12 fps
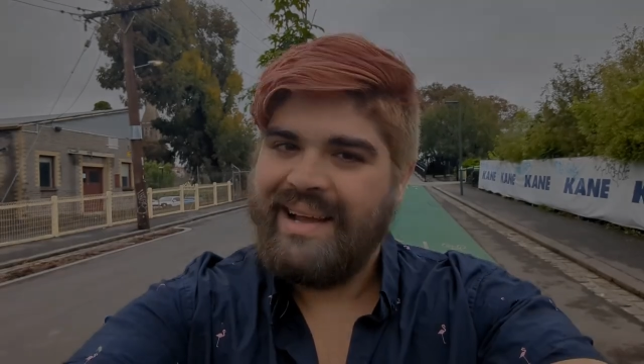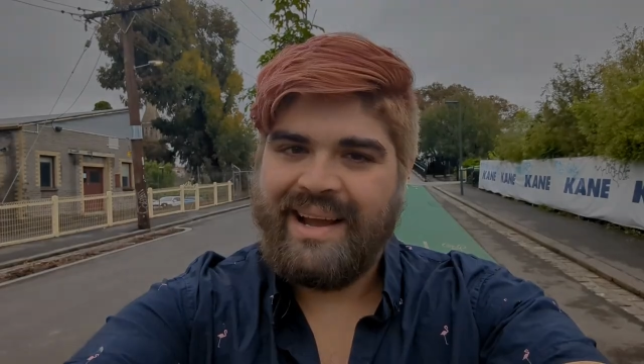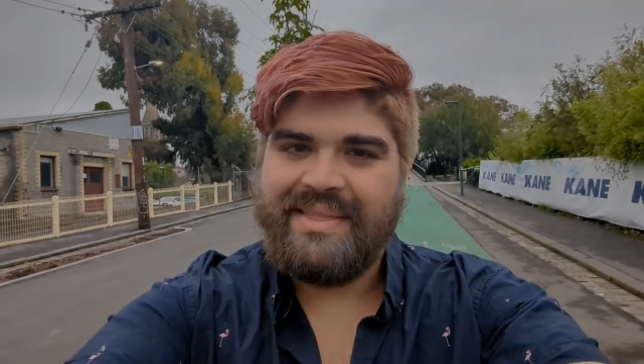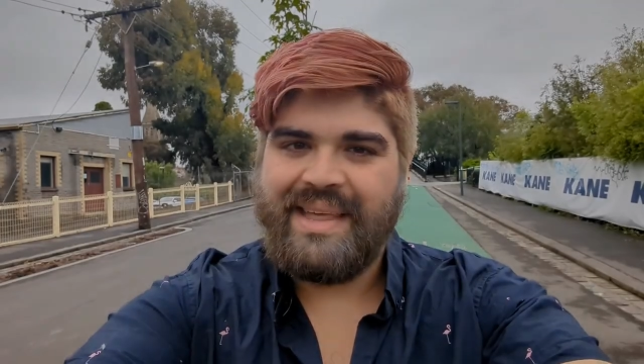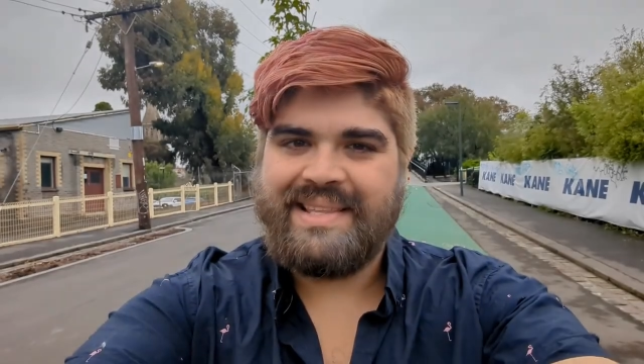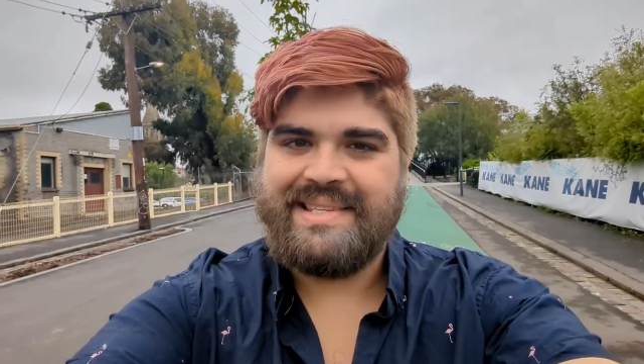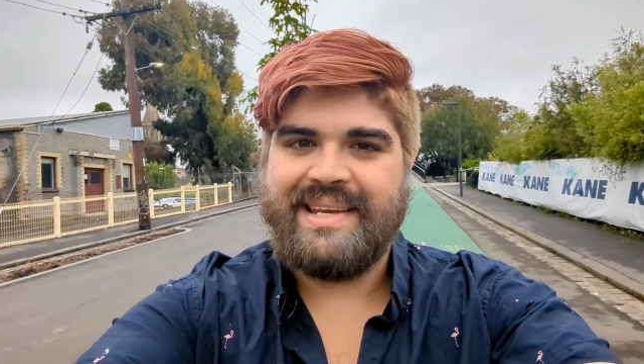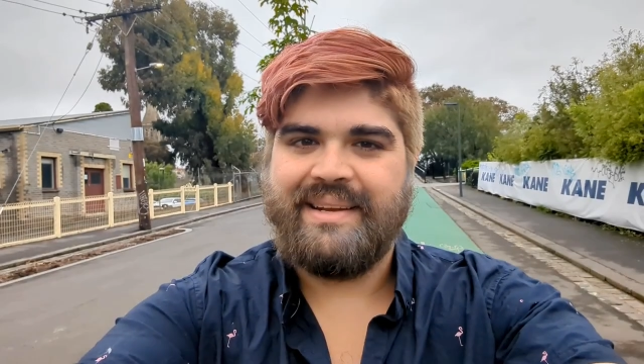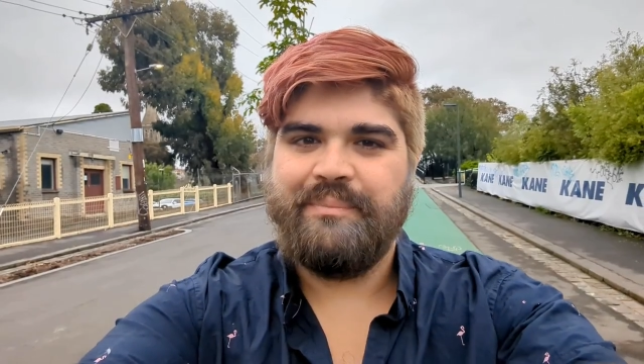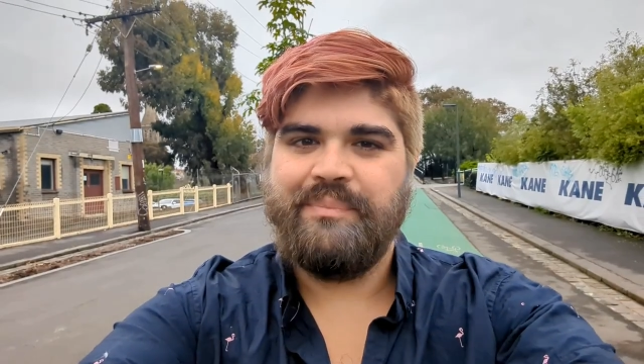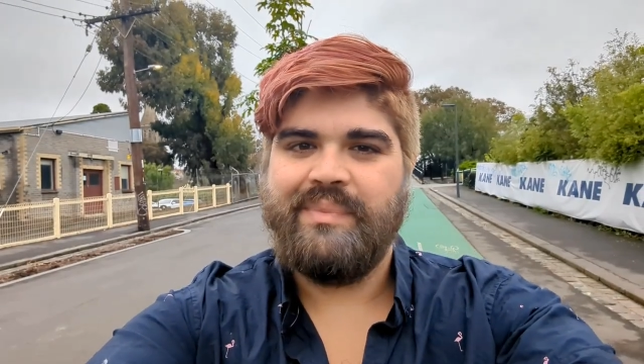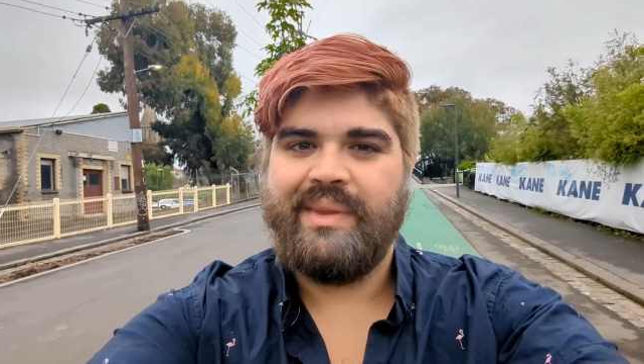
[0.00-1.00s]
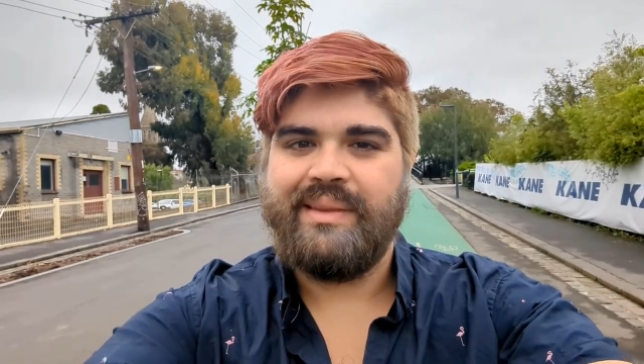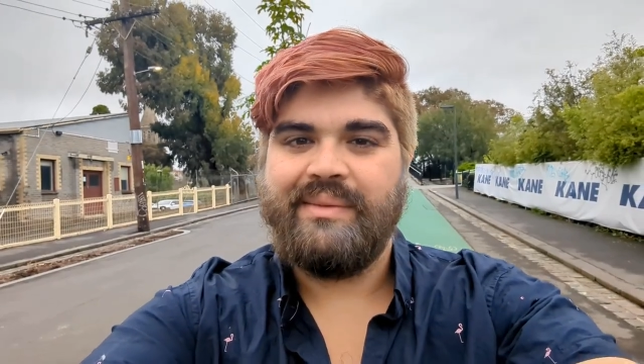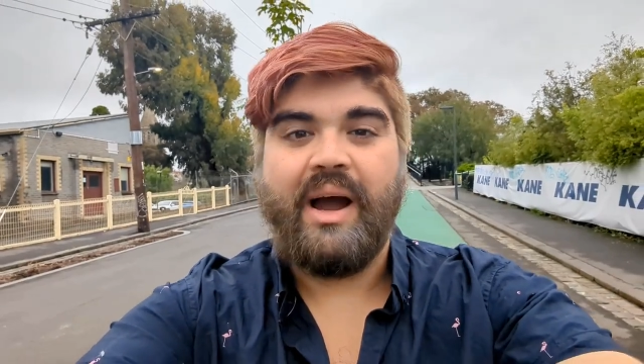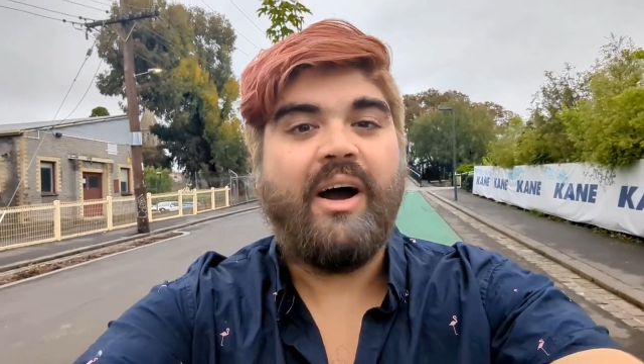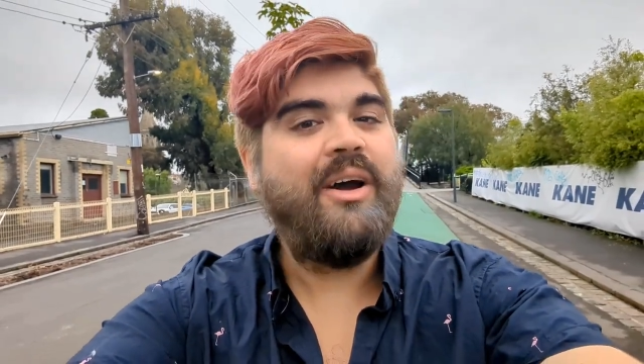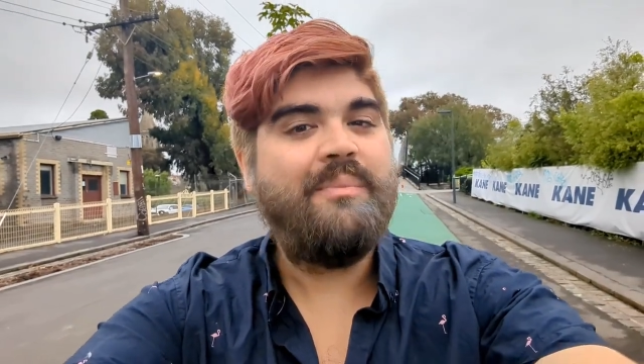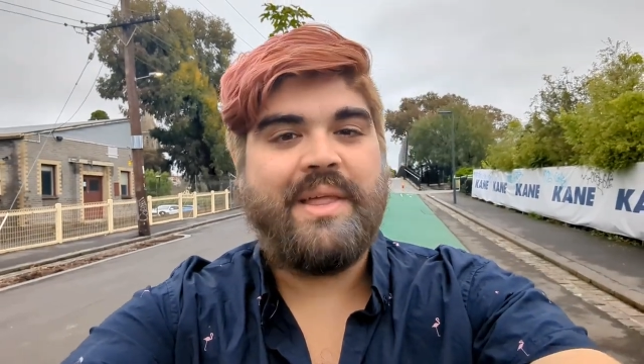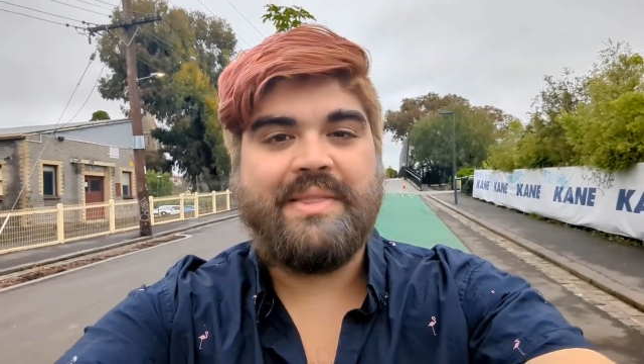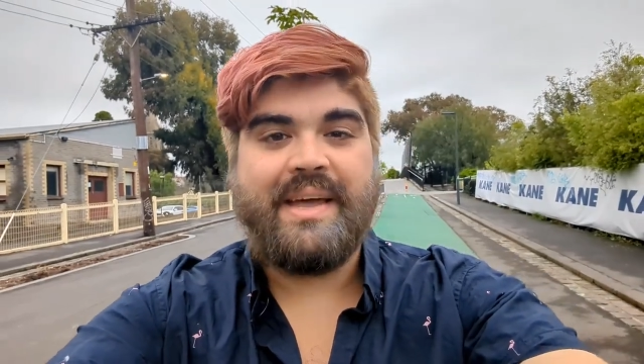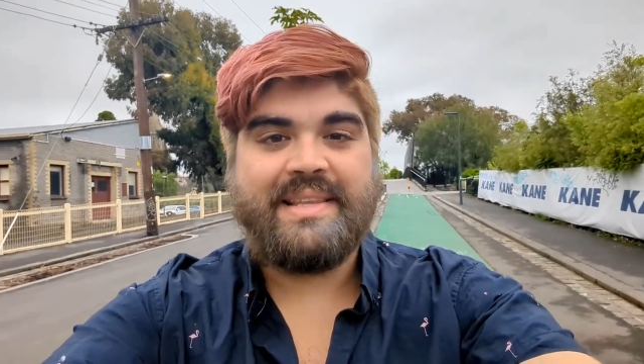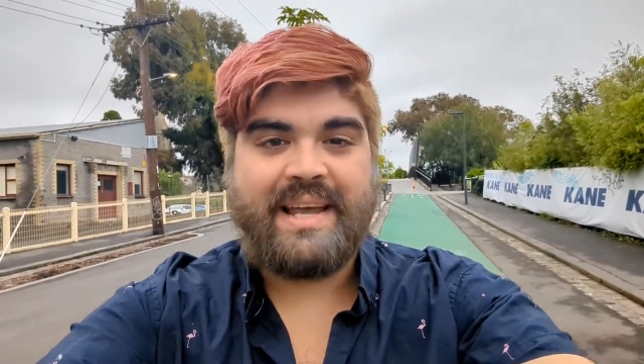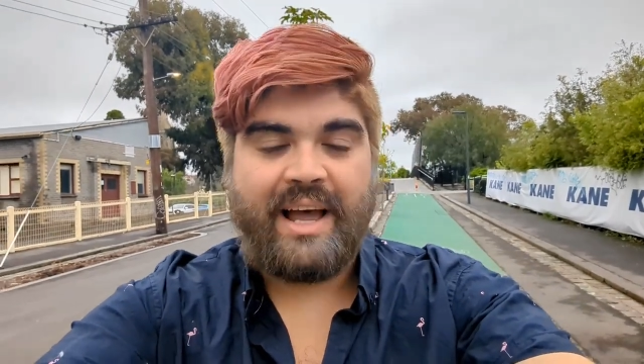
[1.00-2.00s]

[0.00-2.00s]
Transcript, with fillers: And that's it. I hope that that's